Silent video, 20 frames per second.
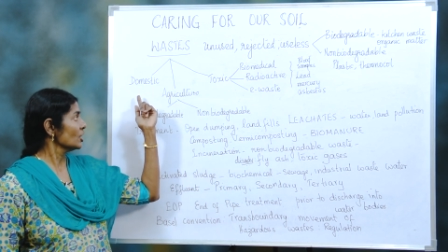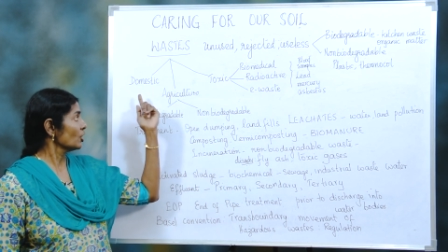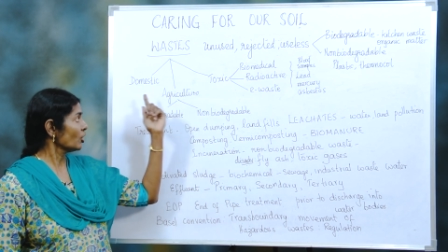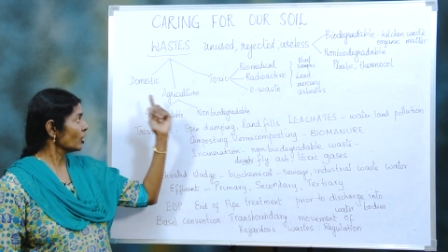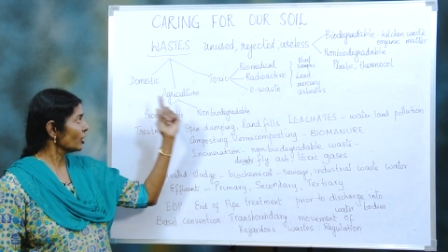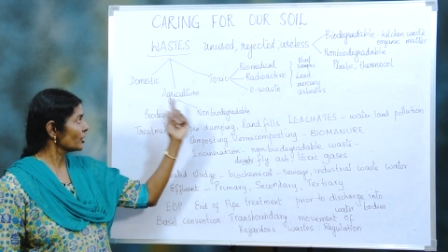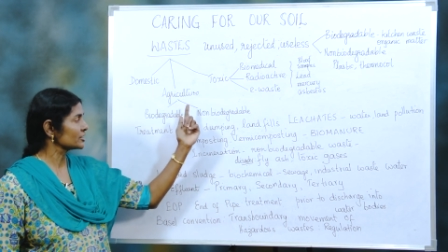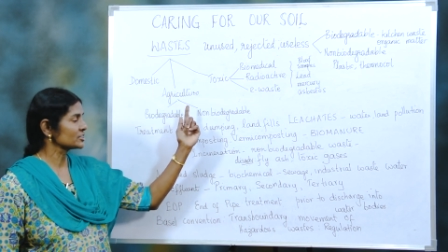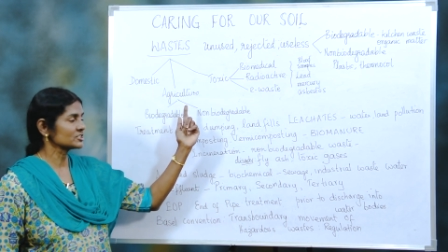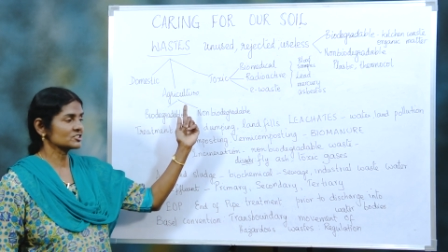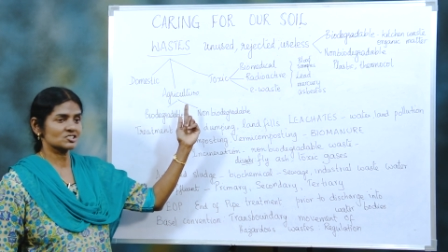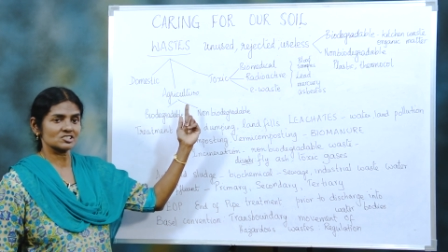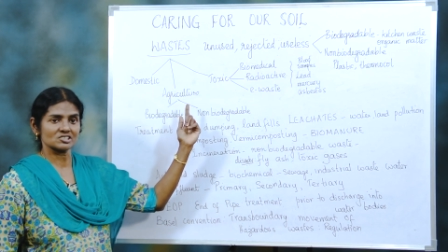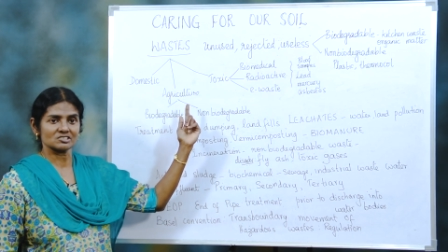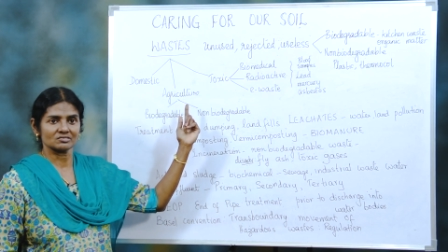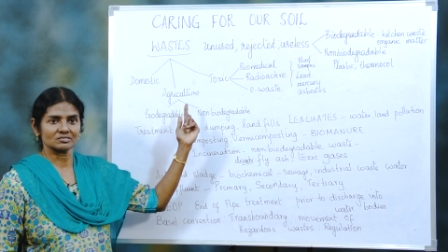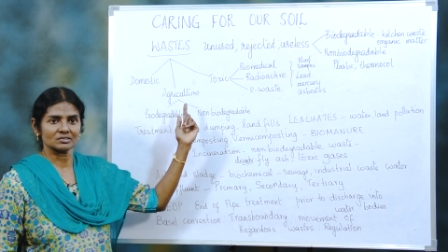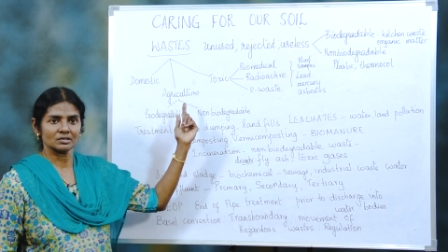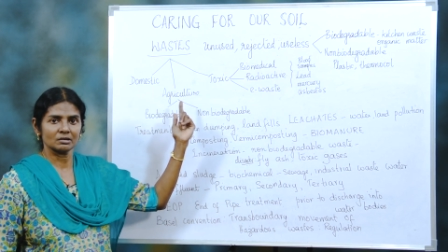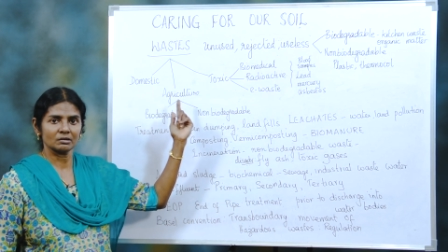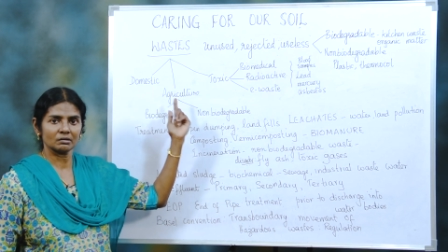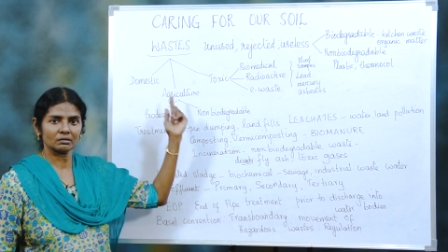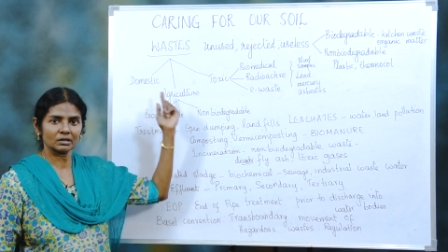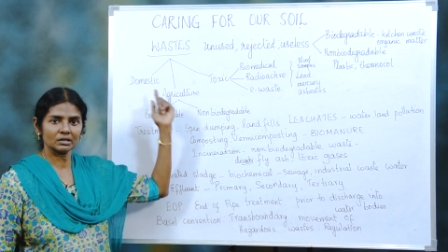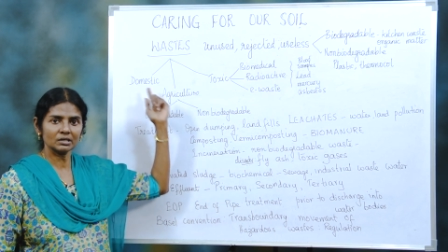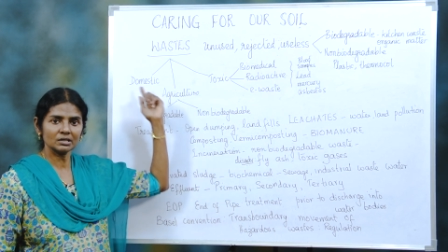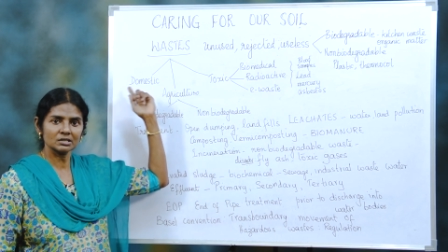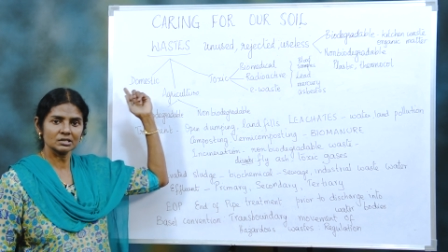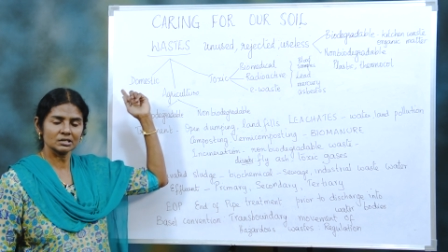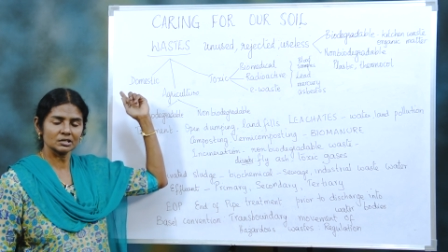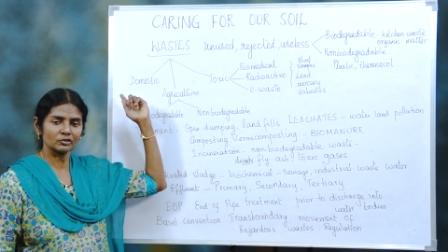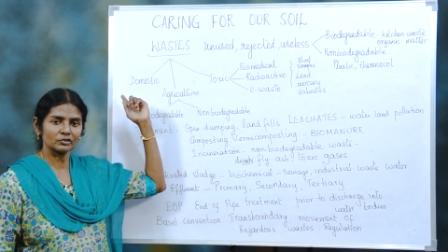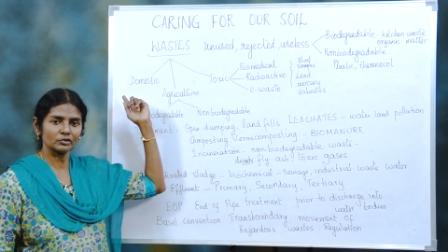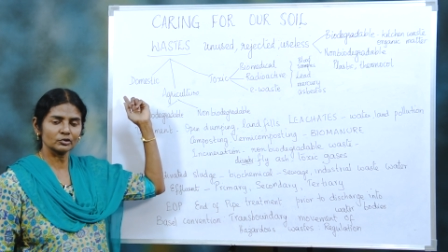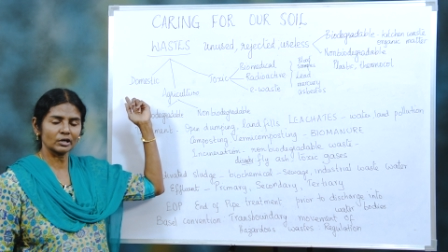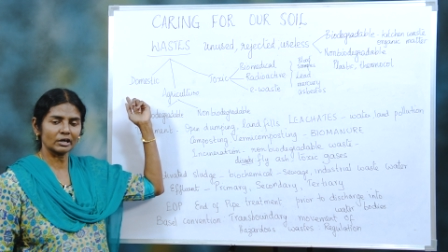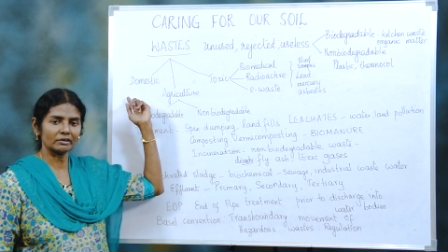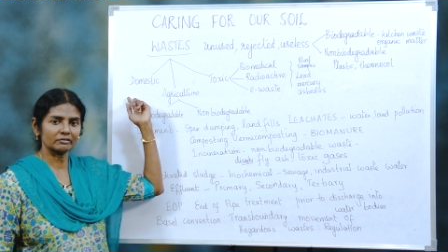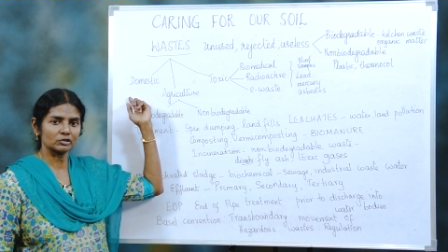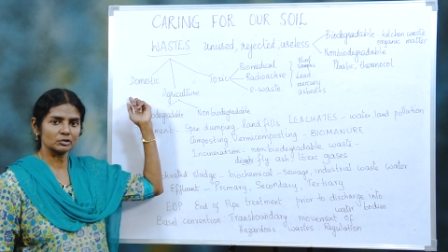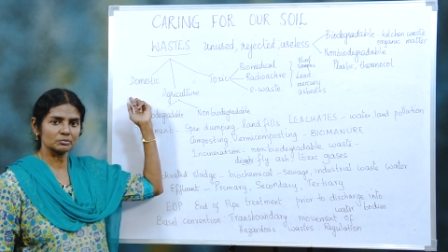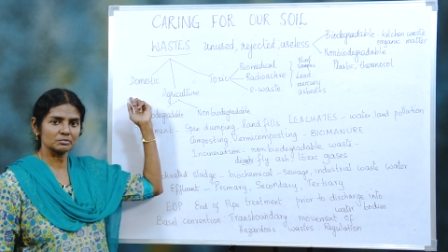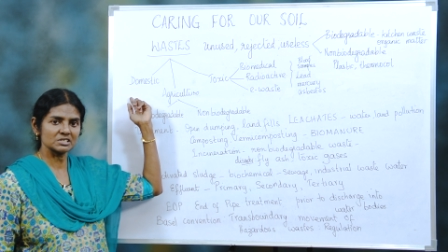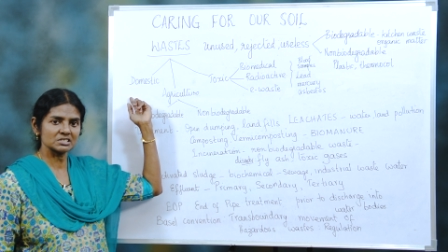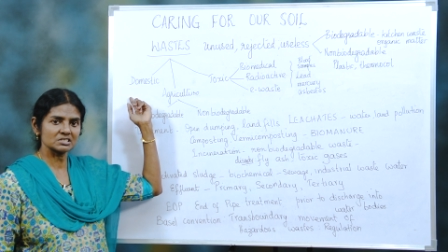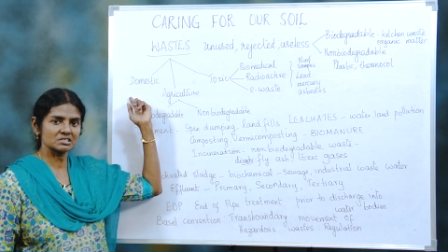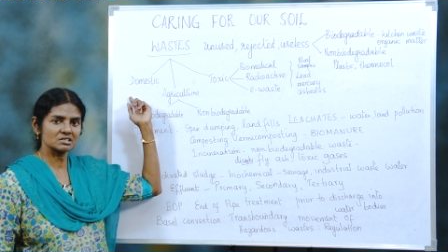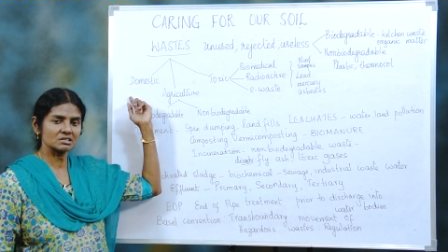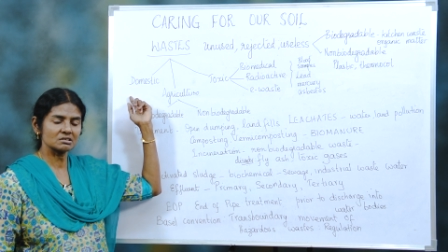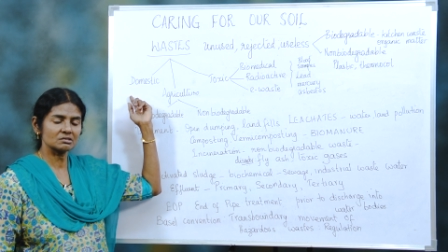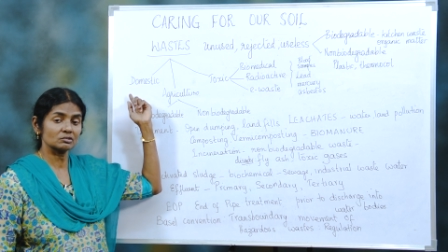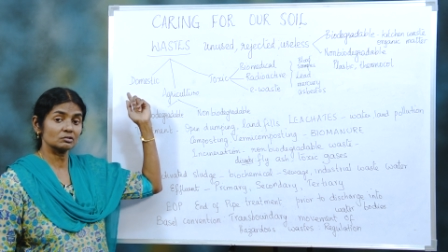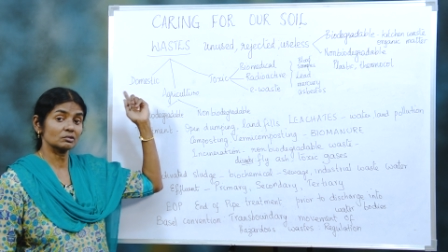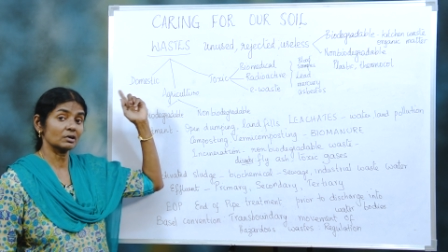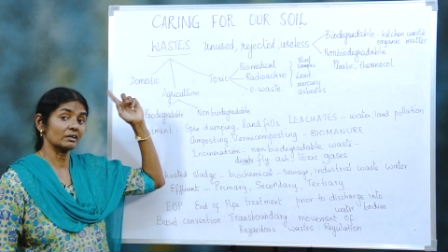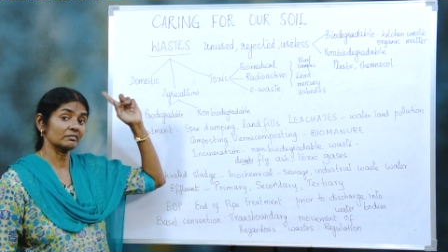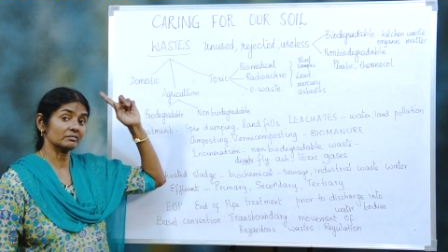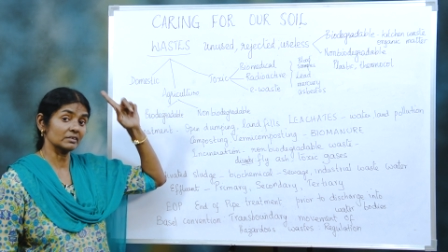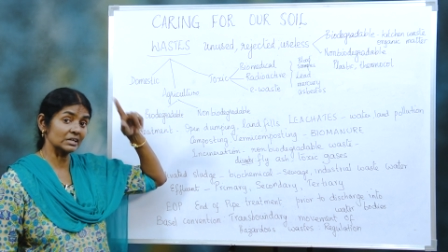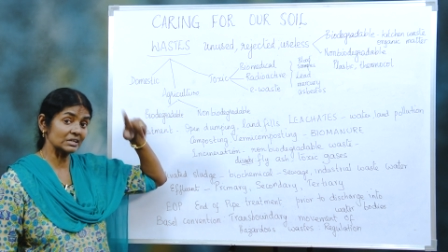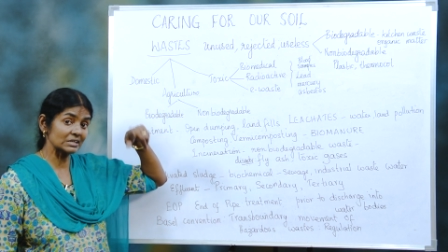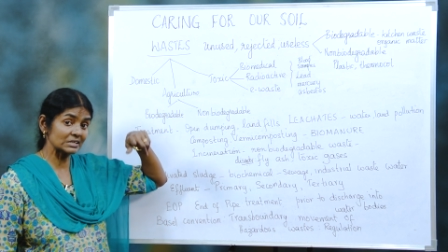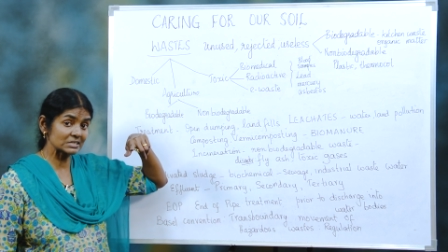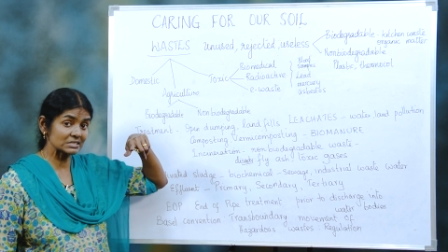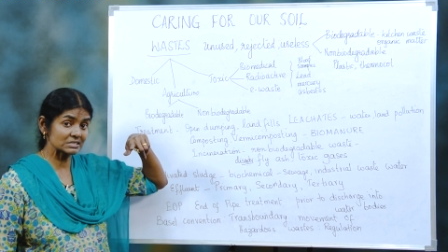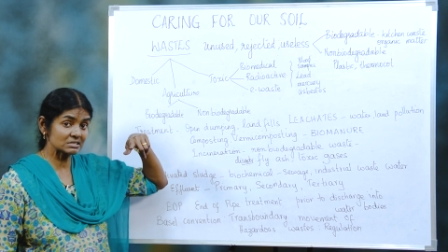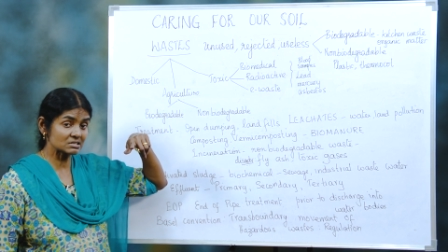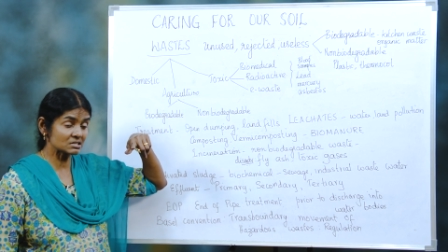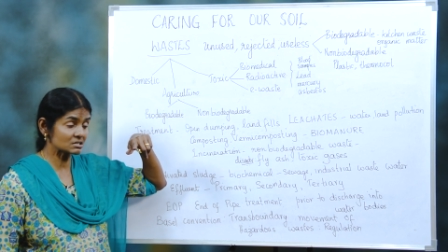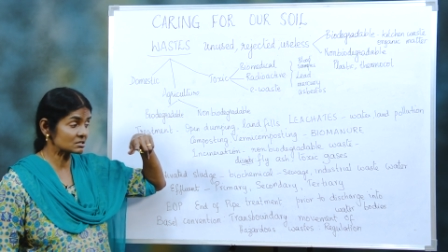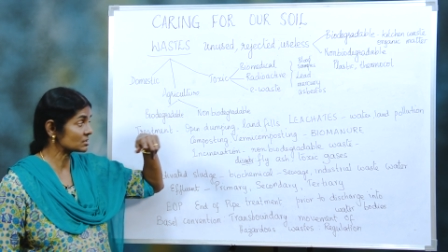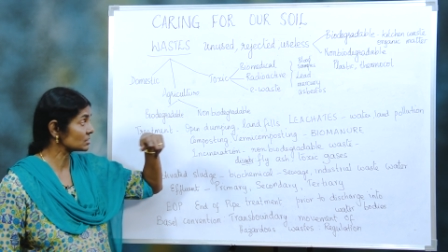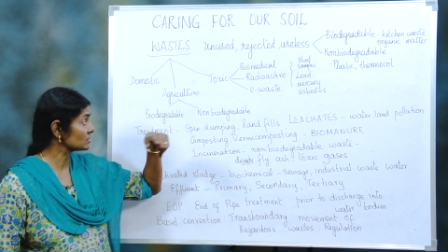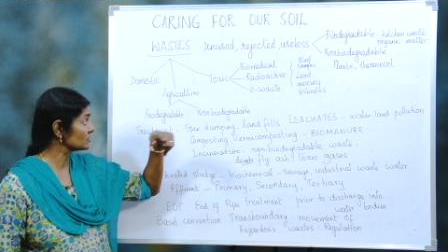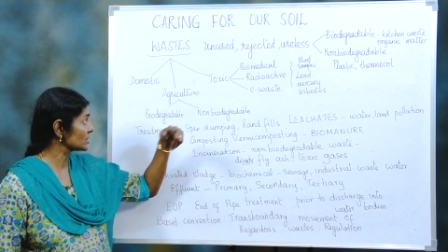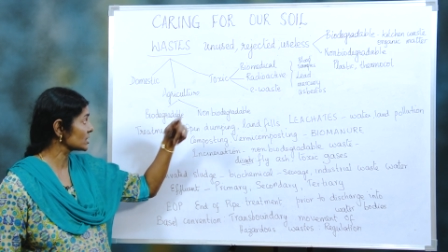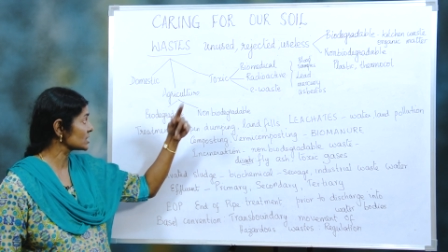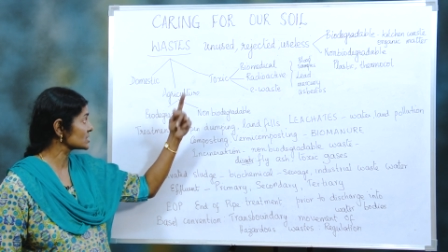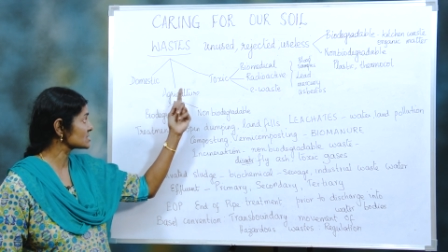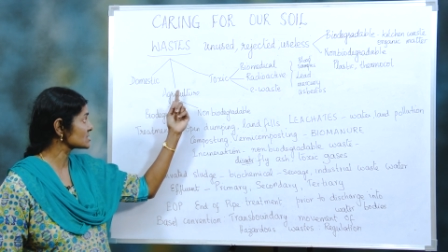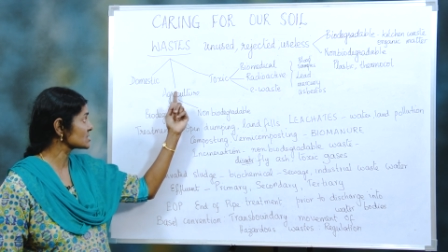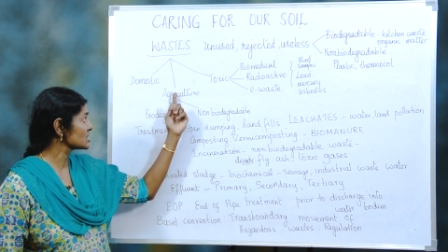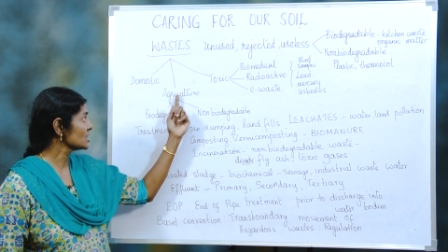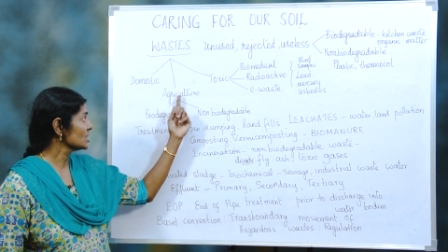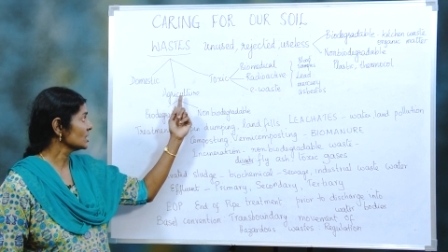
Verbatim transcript: origin okay now you have domestic you have industrial waste